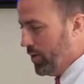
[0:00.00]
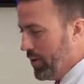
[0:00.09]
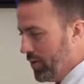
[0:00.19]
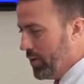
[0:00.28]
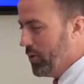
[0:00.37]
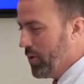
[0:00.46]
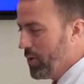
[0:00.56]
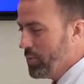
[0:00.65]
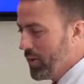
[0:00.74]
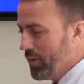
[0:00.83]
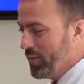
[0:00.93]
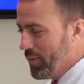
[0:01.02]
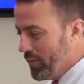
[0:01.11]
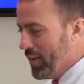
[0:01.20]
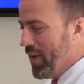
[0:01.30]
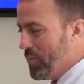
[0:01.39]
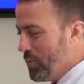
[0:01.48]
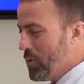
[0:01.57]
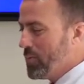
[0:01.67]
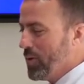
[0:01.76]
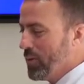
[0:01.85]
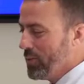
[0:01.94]
can do good, but we can't work
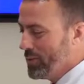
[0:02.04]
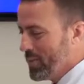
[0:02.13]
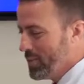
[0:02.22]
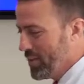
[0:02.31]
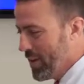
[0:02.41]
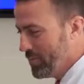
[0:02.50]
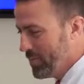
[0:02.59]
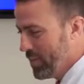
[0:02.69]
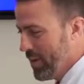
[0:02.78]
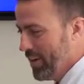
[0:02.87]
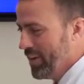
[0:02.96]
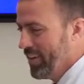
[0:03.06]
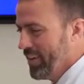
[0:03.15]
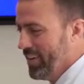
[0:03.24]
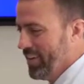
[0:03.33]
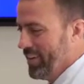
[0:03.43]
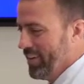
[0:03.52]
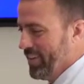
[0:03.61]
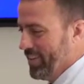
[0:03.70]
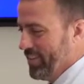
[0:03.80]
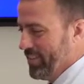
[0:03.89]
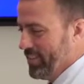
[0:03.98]
miracles sometimes, all right?
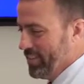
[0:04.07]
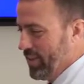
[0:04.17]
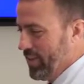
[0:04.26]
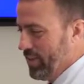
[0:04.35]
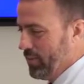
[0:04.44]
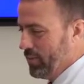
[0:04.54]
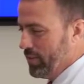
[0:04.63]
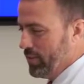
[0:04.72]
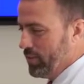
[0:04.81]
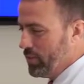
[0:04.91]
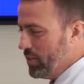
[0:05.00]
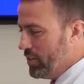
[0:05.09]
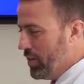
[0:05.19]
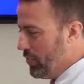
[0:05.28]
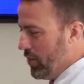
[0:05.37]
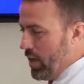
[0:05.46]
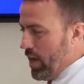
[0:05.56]
So there's these different